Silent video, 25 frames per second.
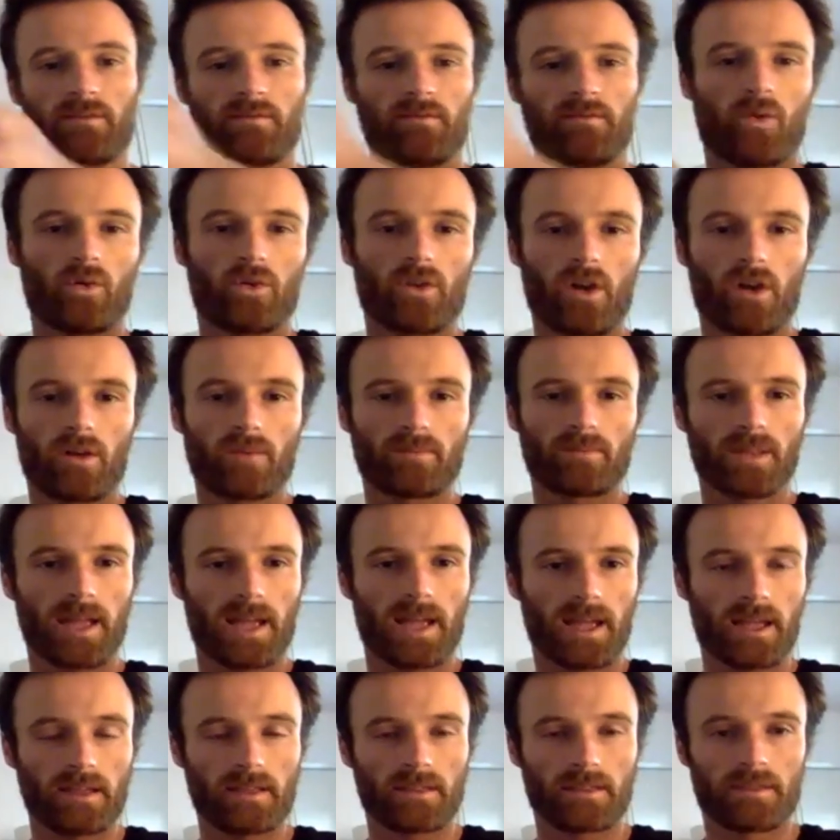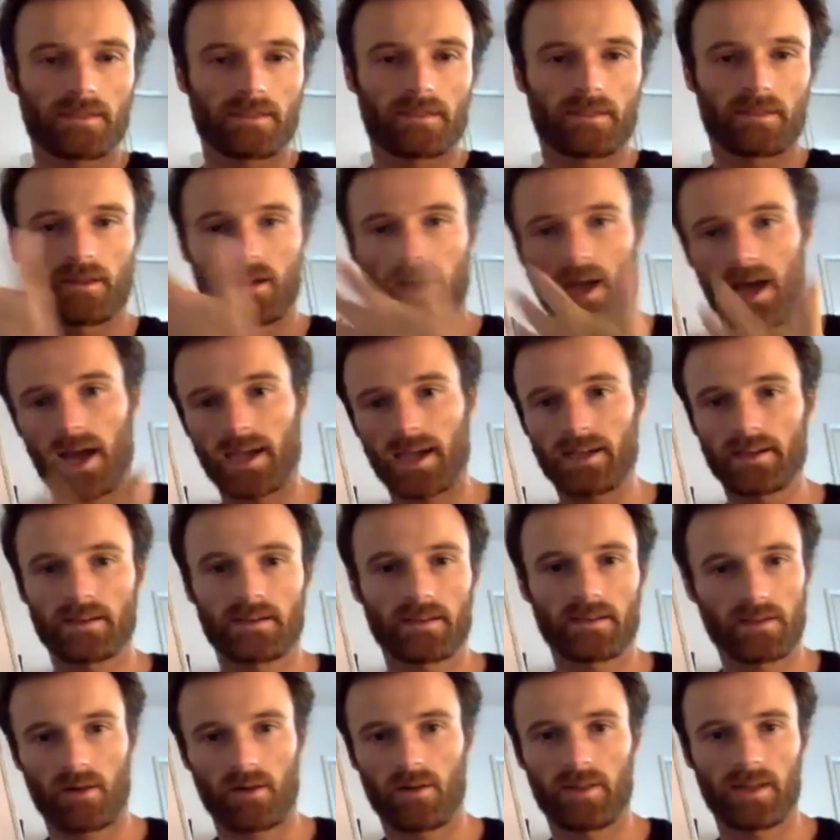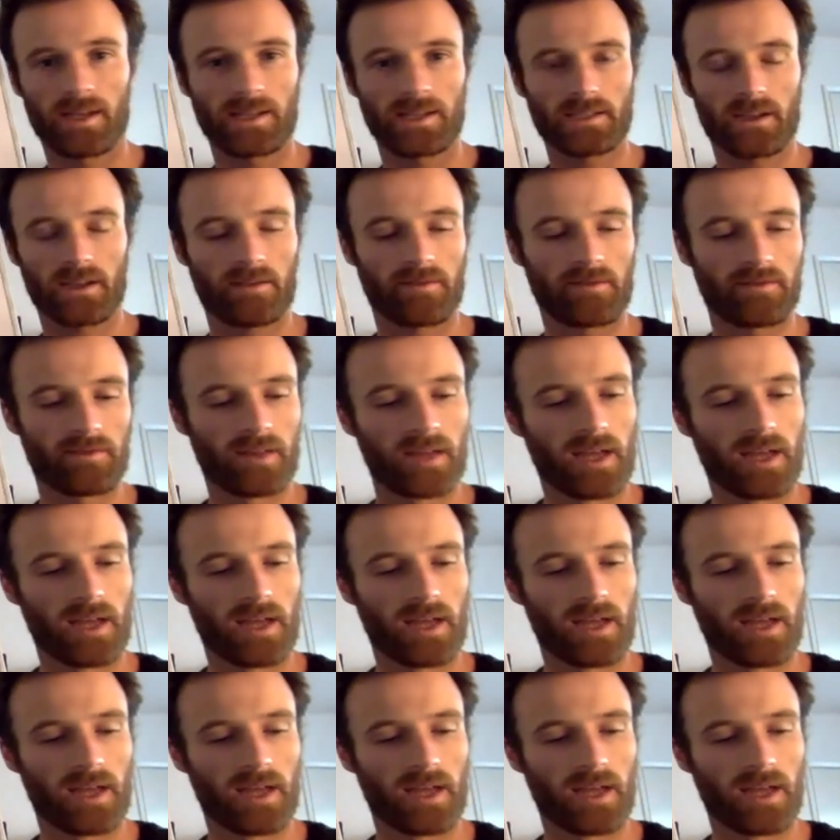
forearm length, height, all that stuff.